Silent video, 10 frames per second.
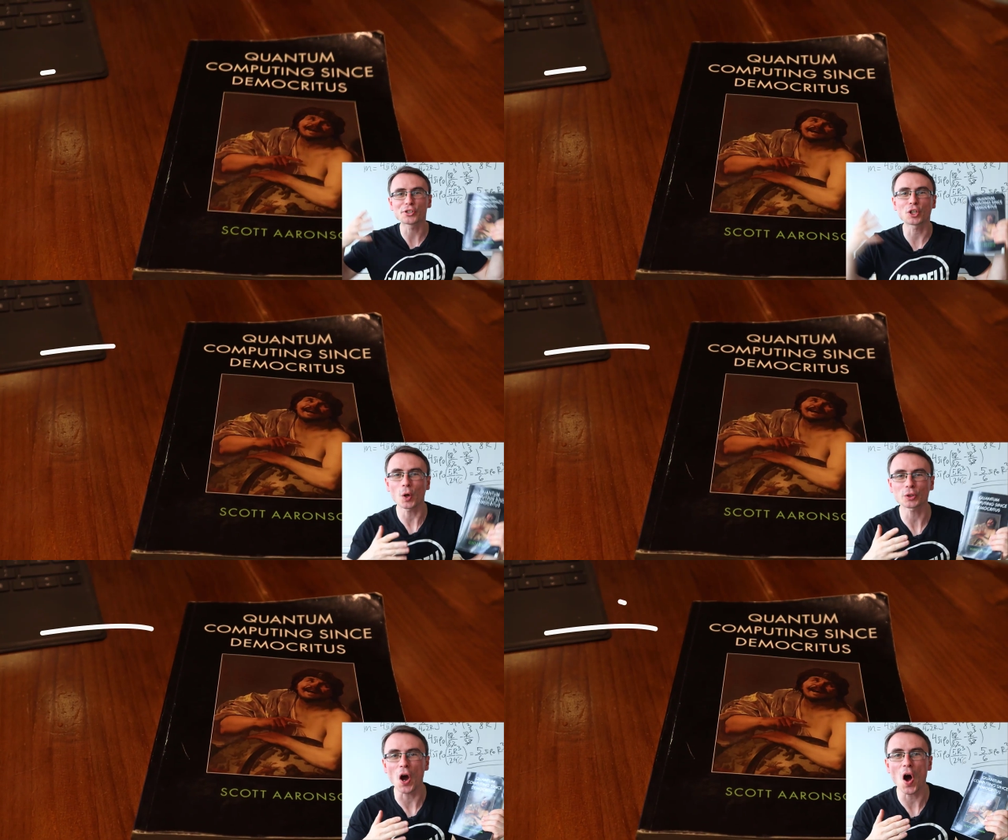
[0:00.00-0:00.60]

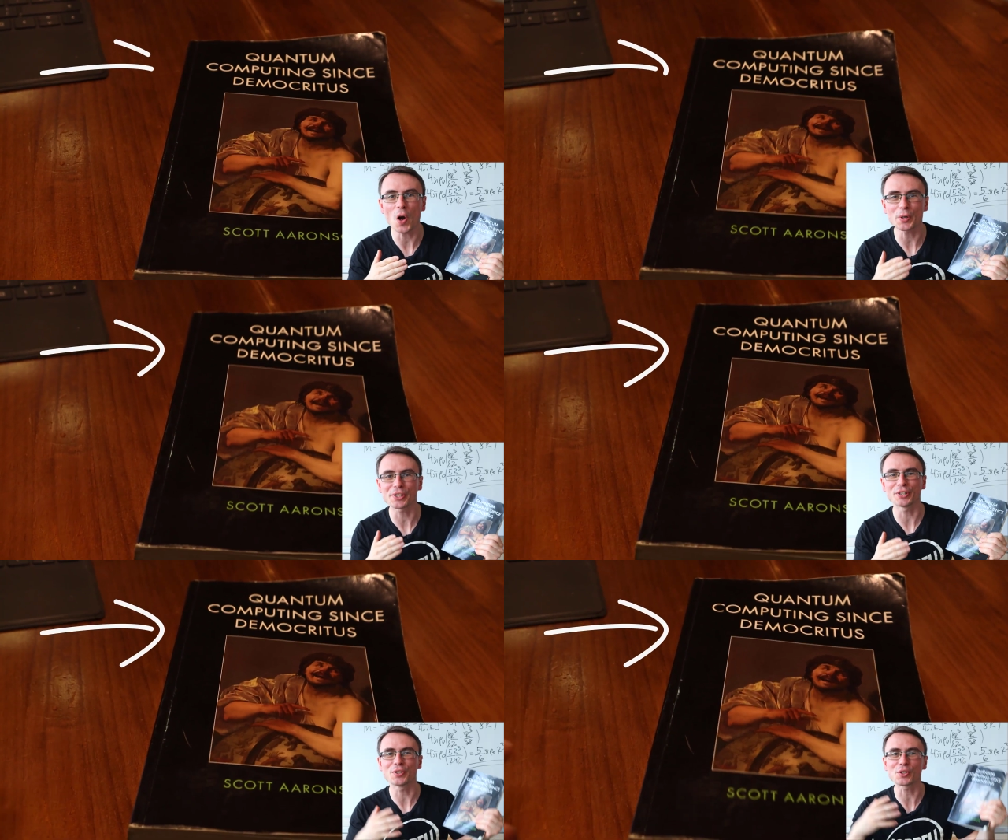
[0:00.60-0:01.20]
Scott
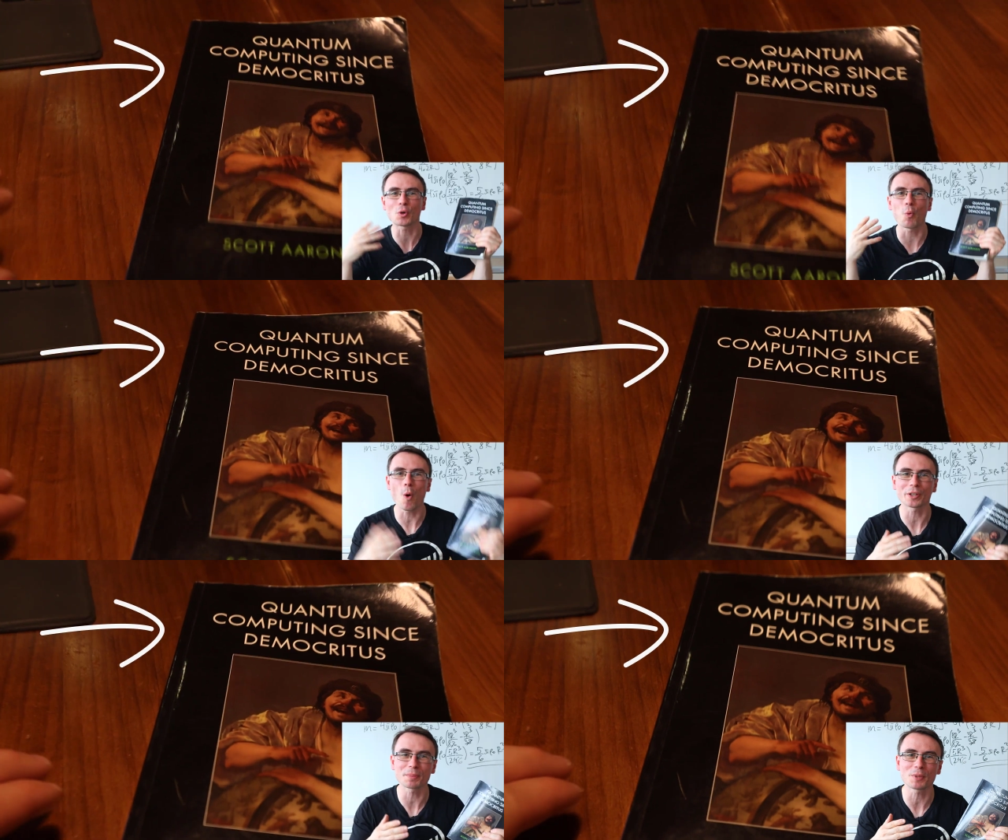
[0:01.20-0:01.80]
Aarson's
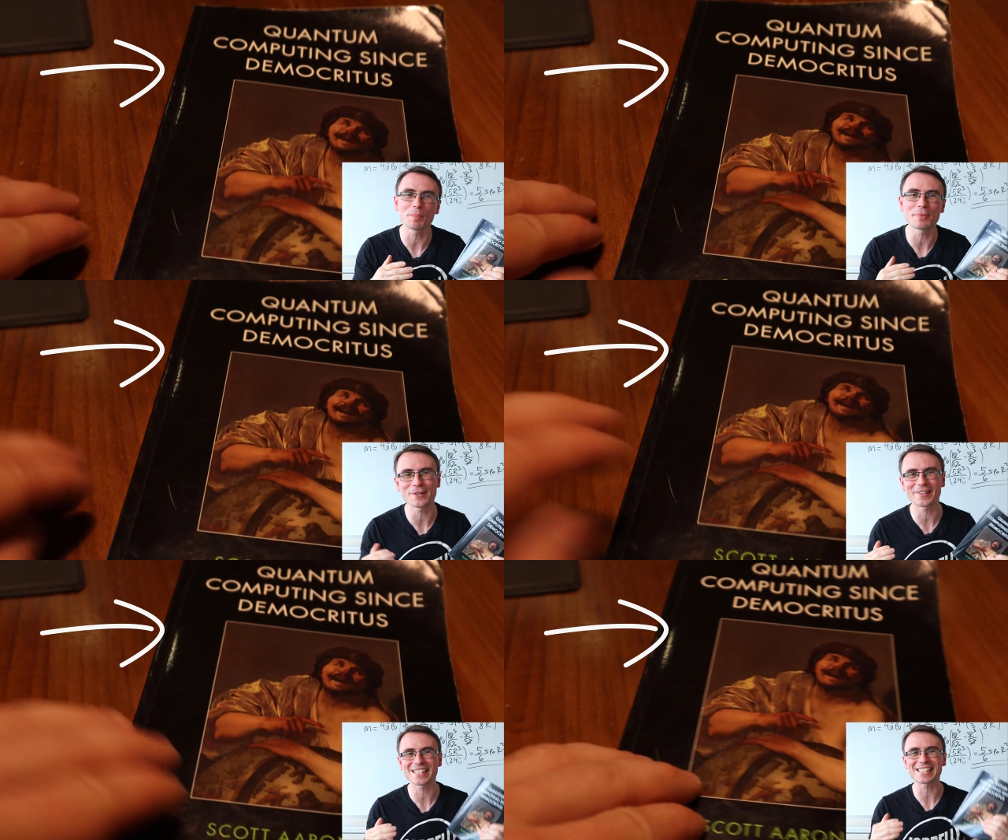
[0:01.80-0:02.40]
Quantum
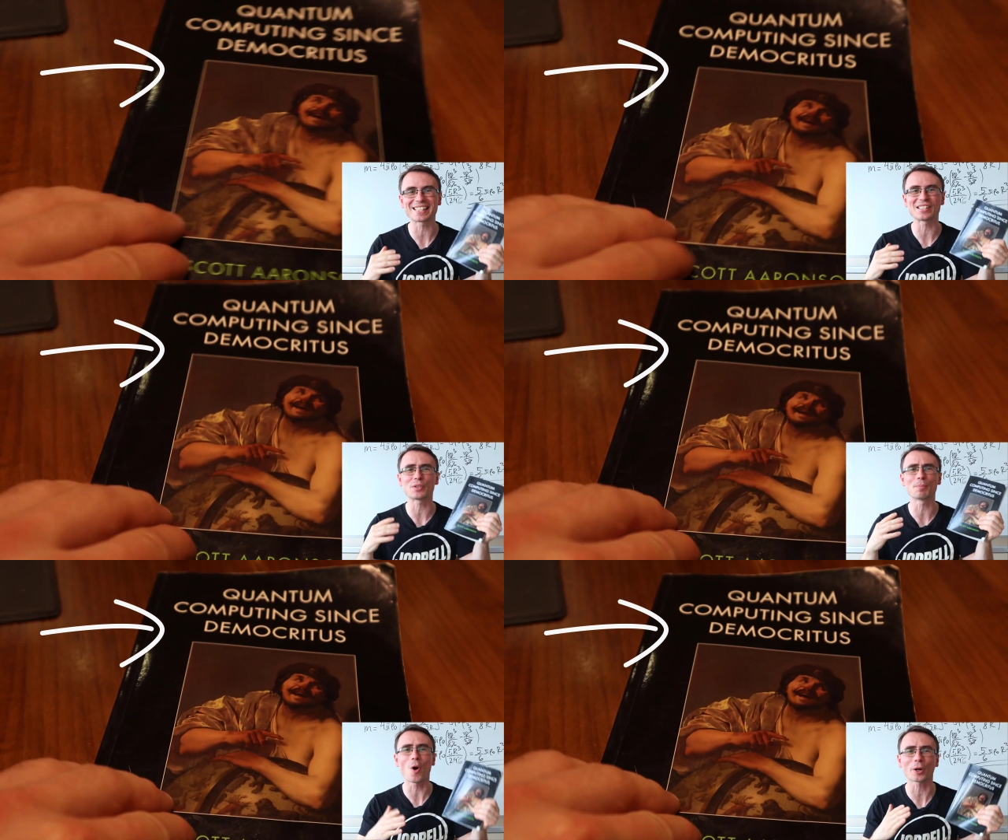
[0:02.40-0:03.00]
Computing Since
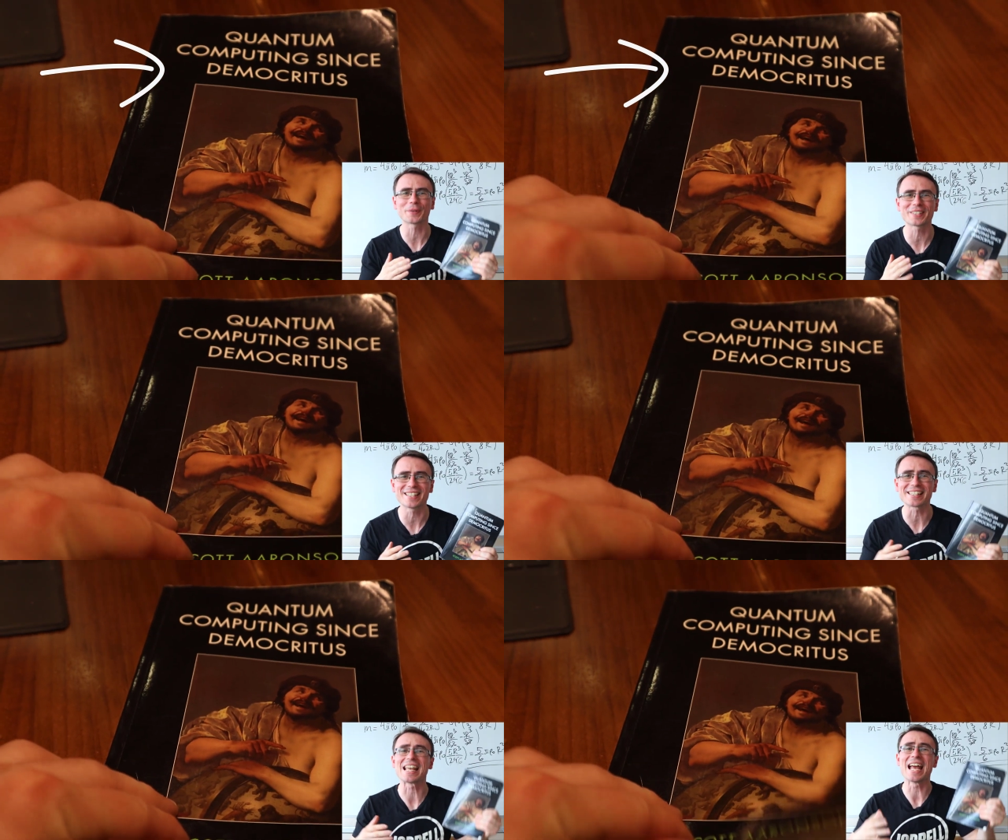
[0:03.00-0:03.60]

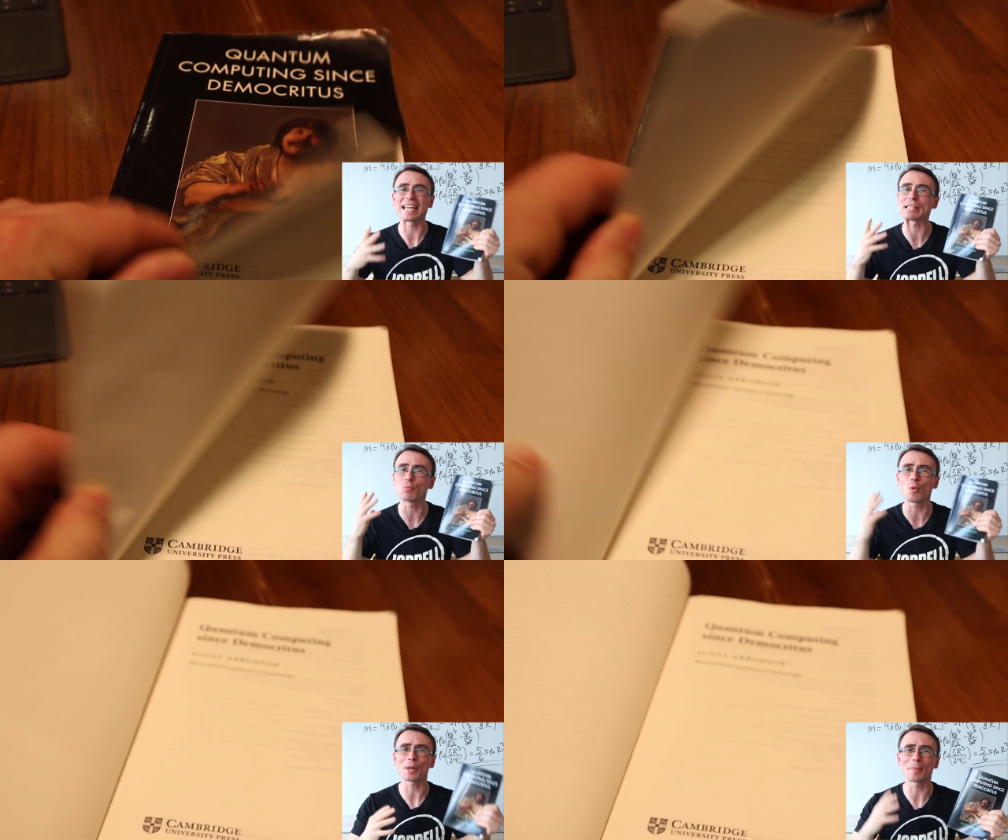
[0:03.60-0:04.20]
Democritus is
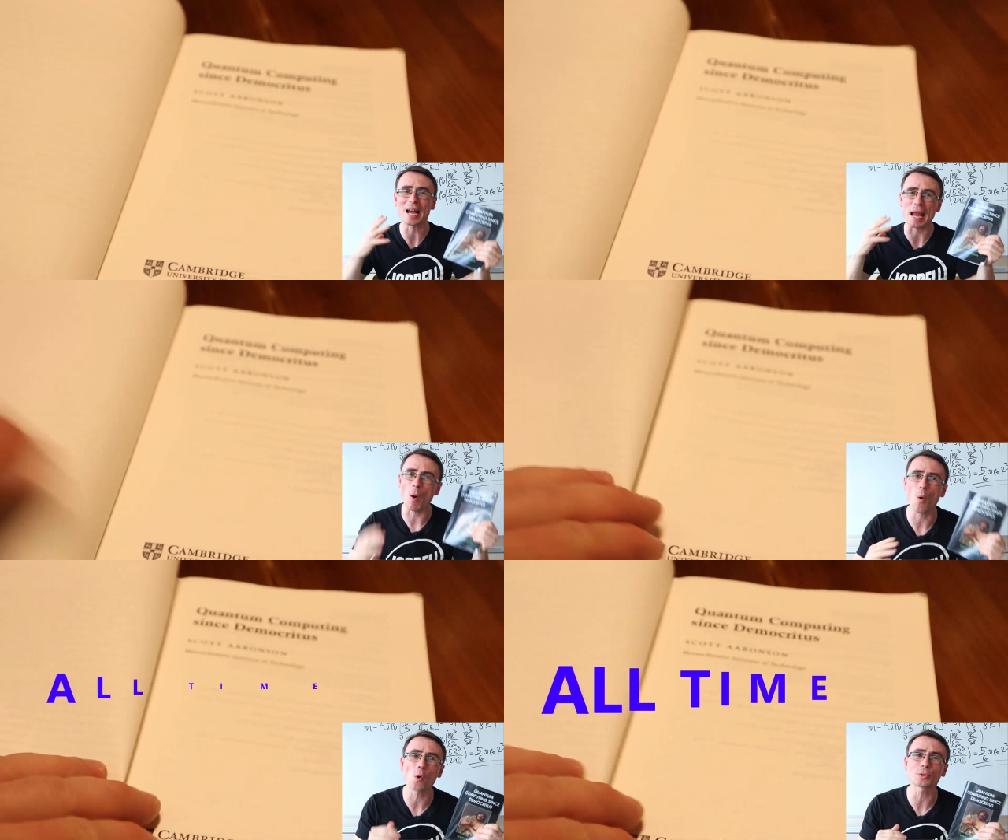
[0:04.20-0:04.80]
one of my
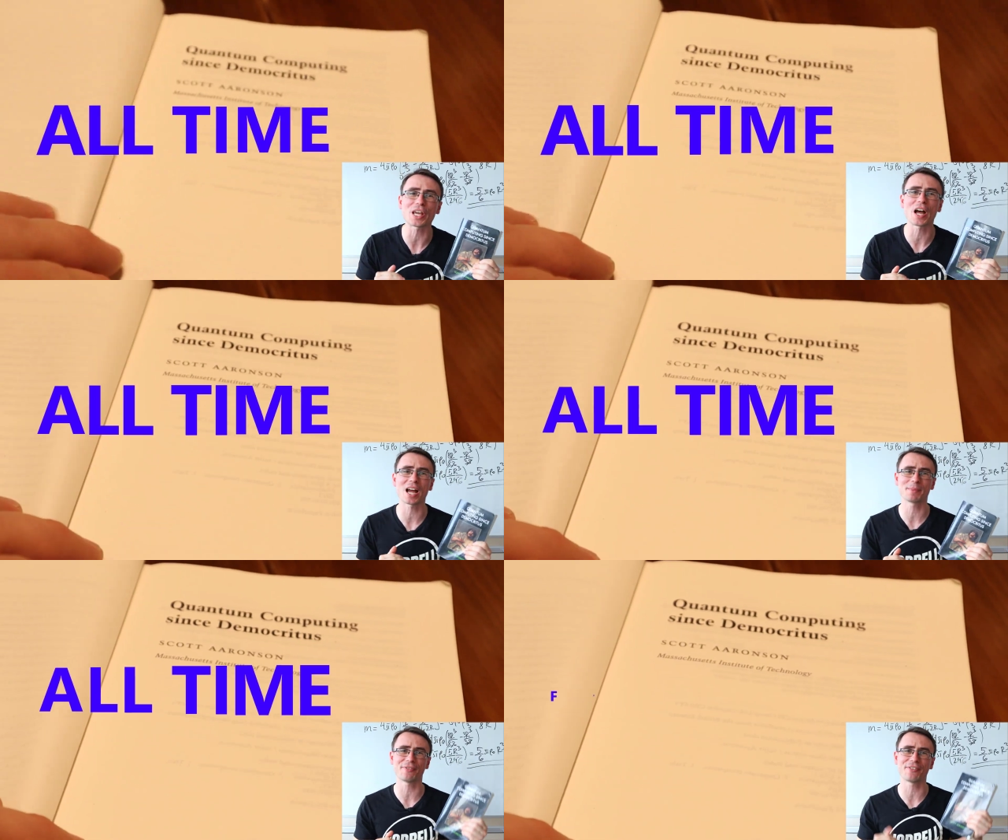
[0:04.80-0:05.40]

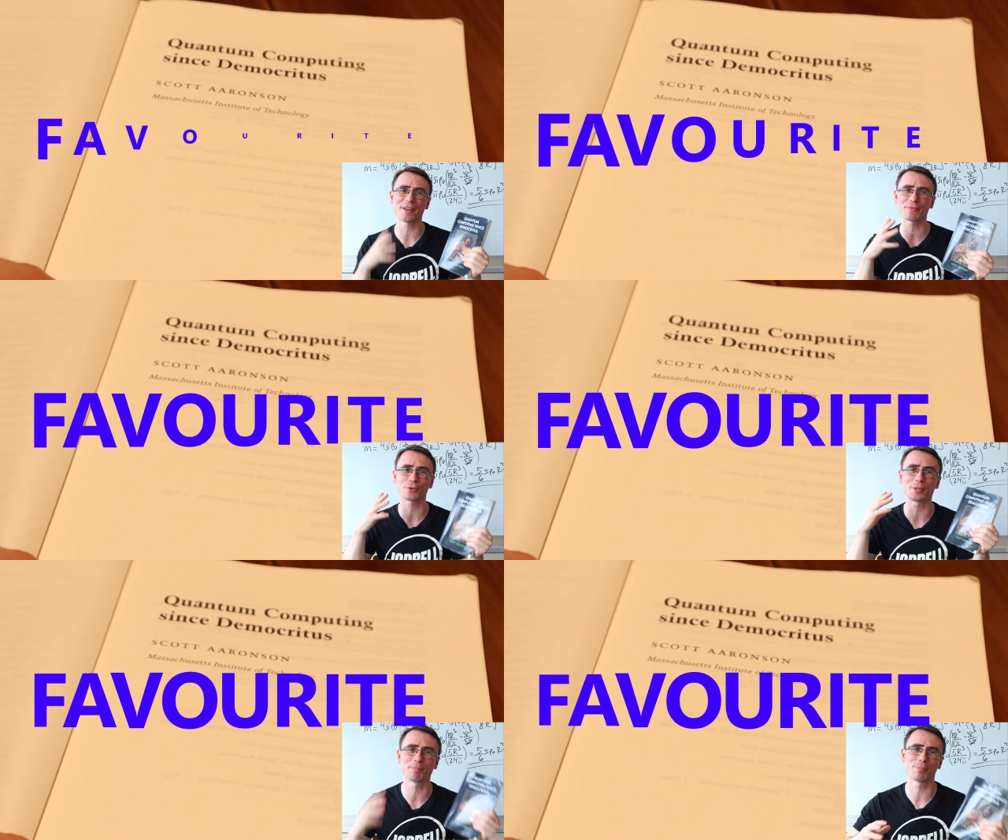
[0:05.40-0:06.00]
all-time
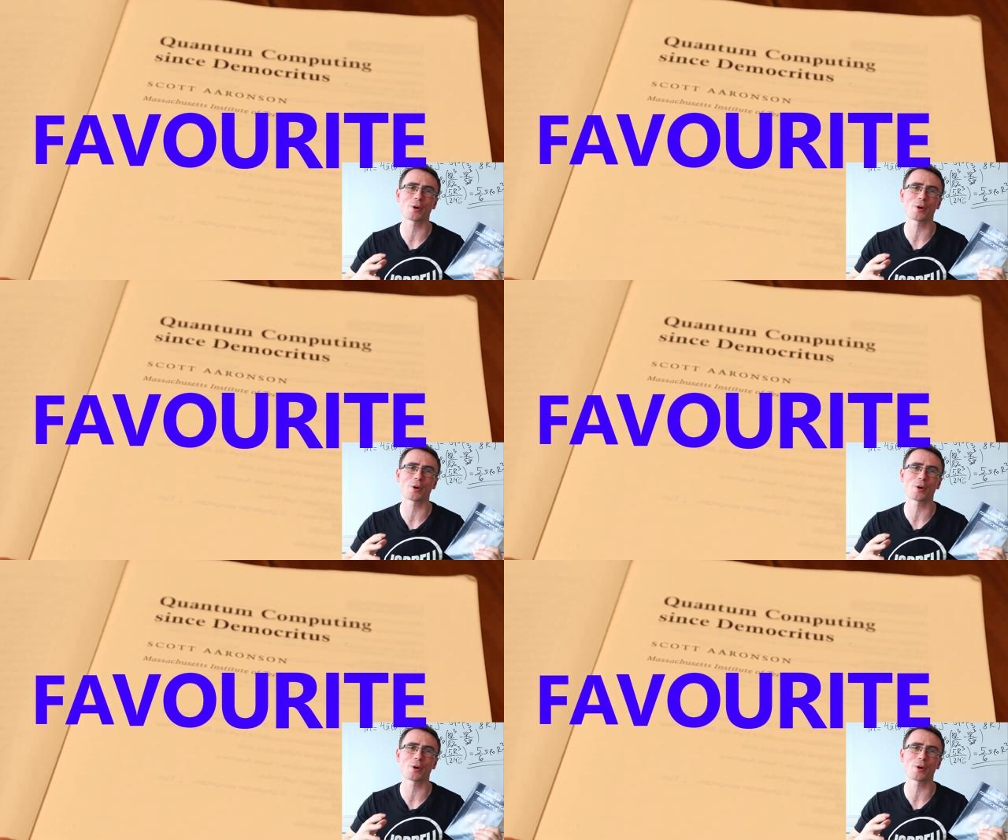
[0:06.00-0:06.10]
favorite